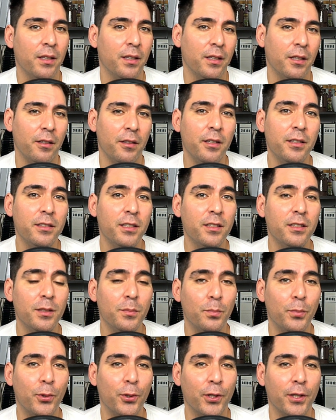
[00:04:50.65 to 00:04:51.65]
This is
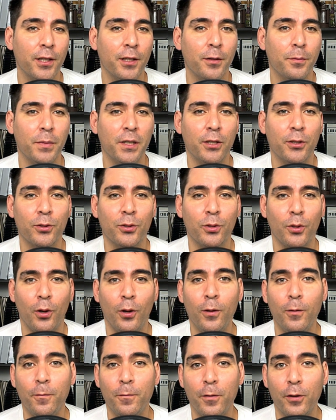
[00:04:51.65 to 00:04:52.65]
important because all
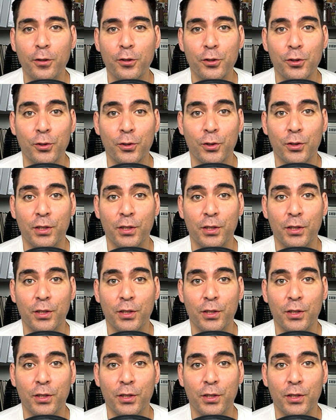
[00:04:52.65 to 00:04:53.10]
functions